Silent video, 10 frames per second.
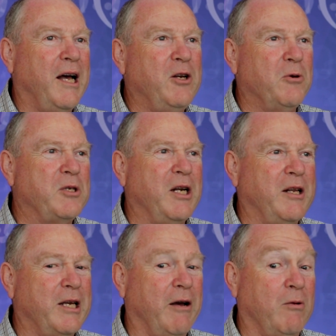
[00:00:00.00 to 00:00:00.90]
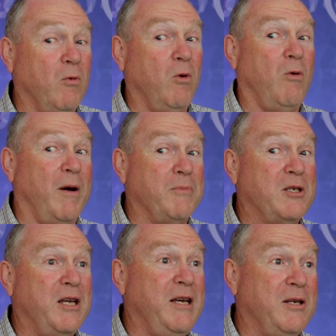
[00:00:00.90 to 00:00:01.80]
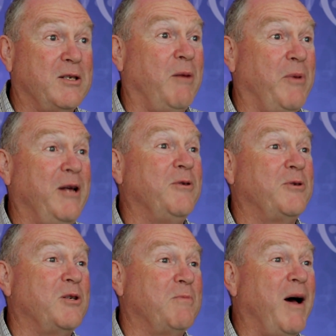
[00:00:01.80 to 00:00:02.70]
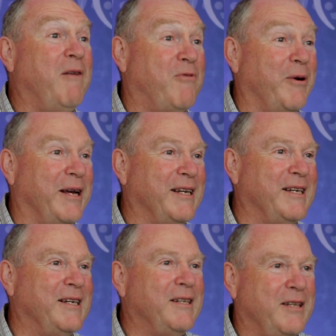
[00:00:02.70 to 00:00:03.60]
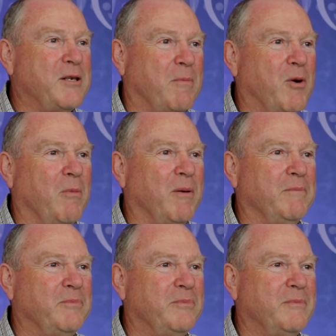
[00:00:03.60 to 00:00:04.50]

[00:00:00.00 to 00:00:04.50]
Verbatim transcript: and you're sitting there going, oh, I'm seeing someone else's buffering, there's a problem.